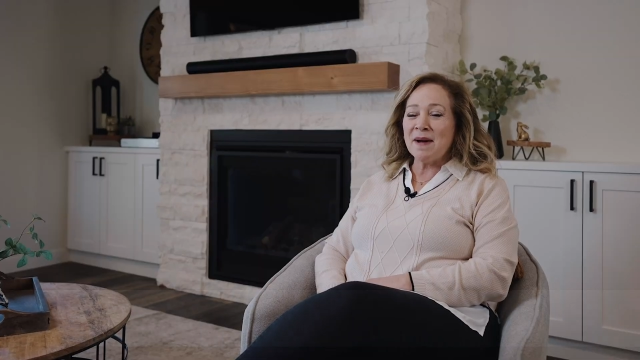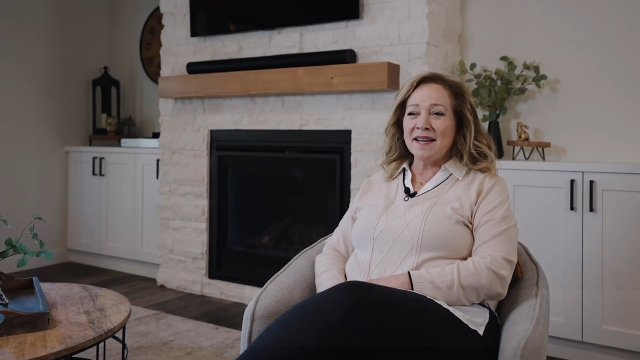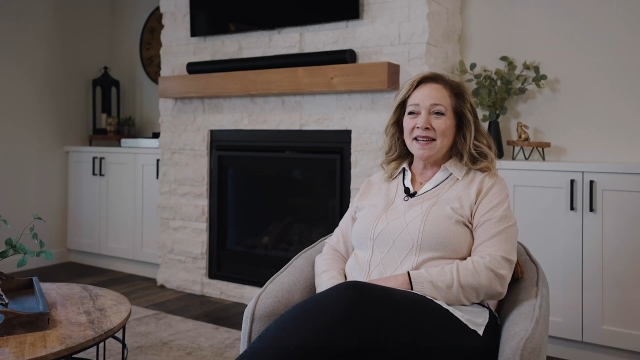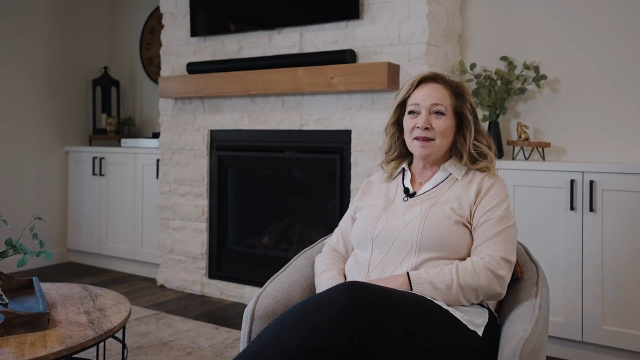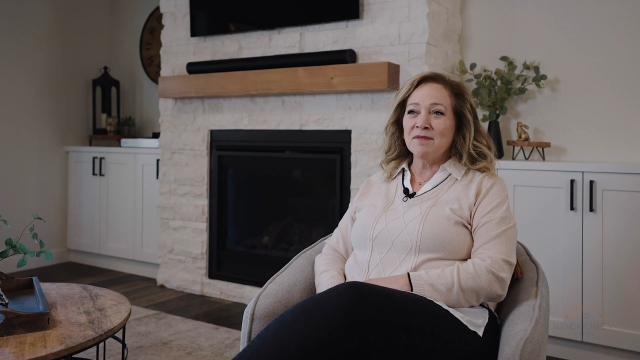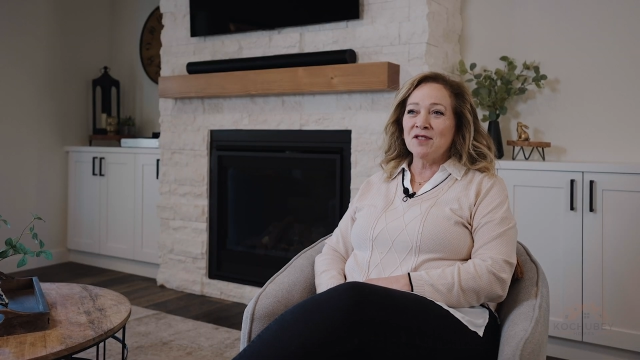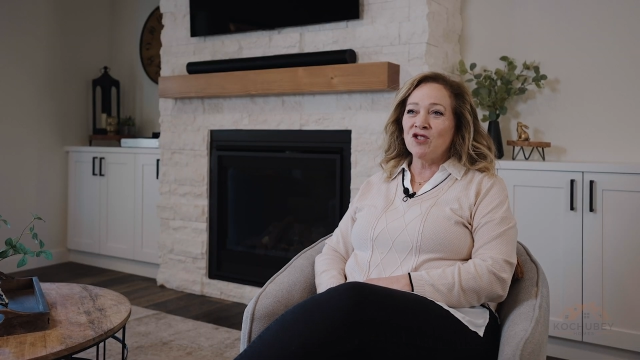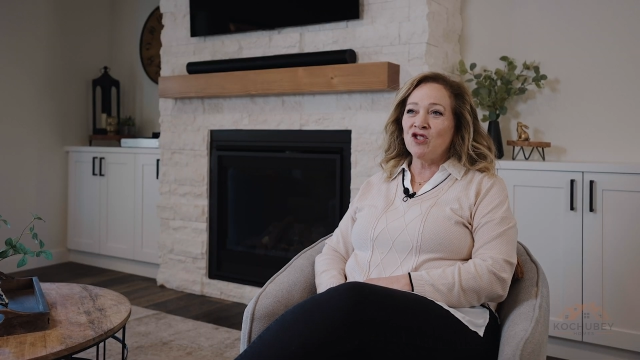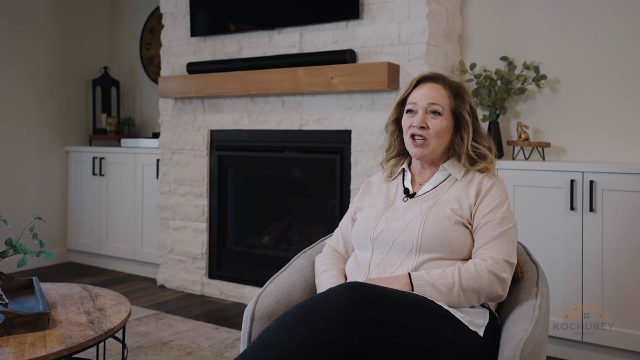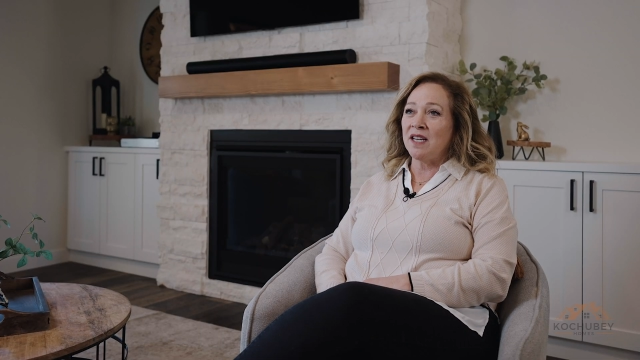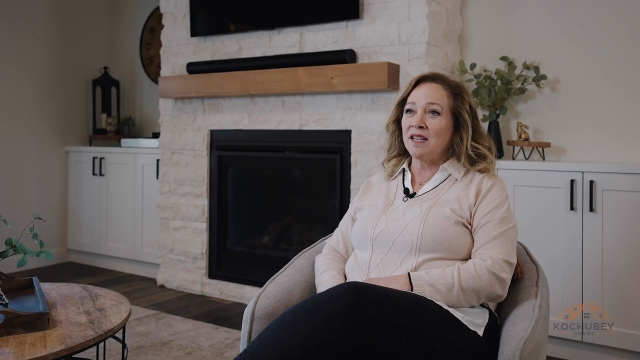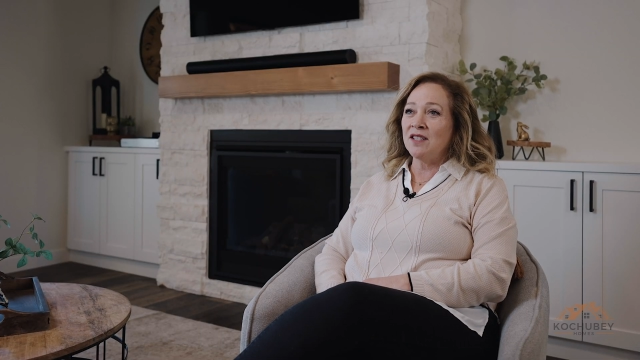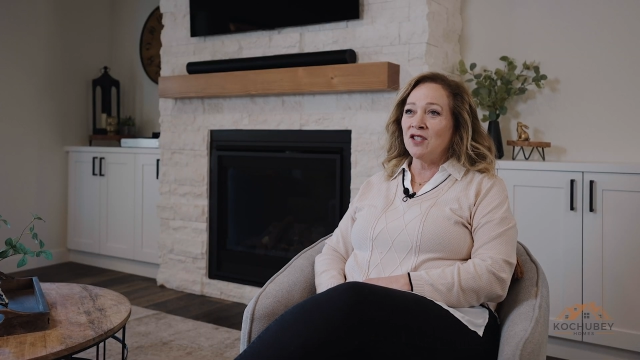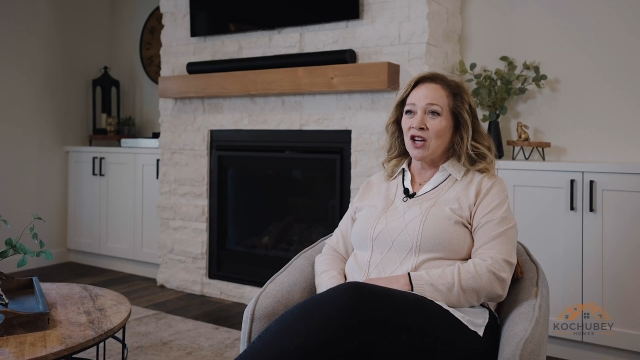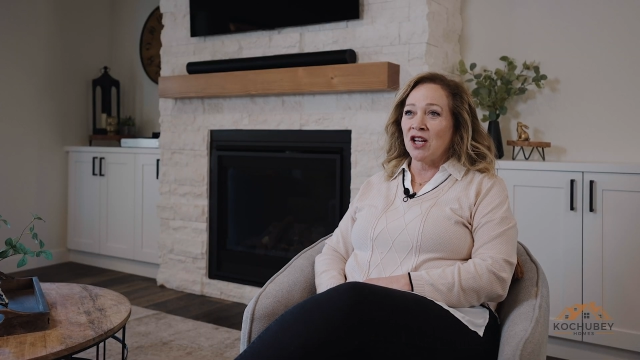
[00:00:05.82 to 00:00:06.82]
name's Gina
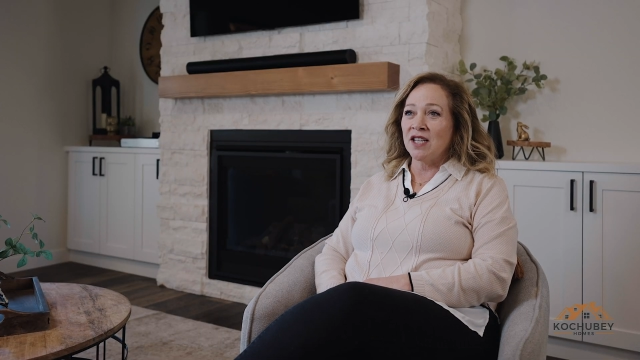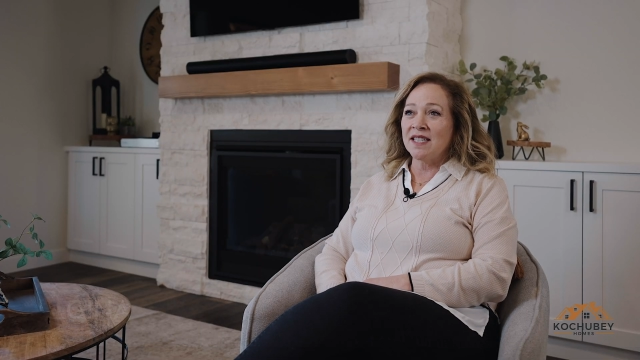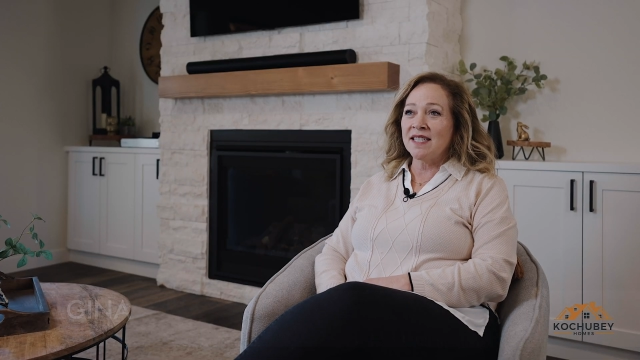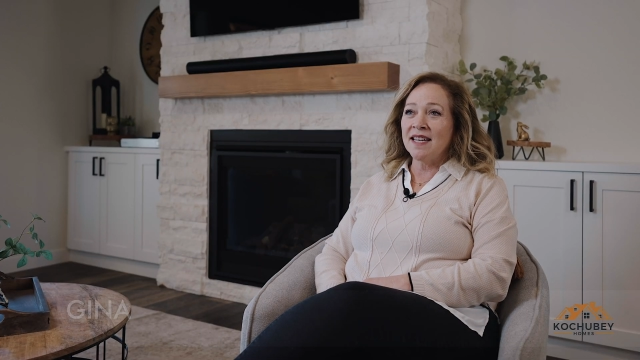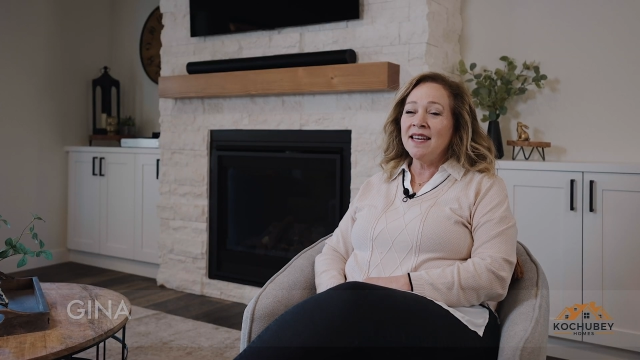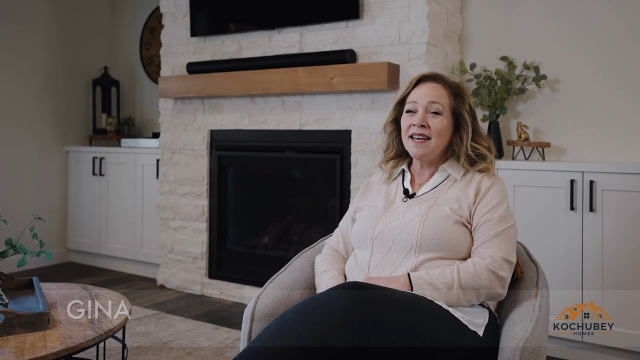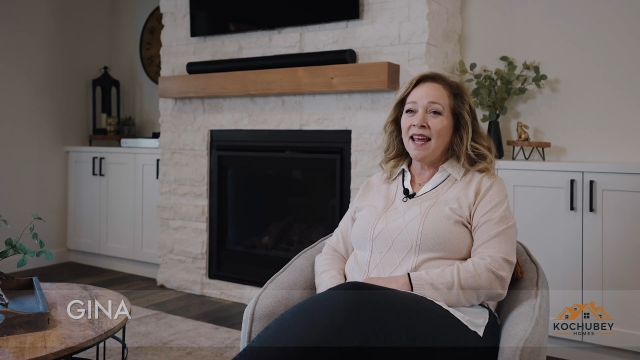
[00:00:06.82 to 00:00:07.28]
Johnson,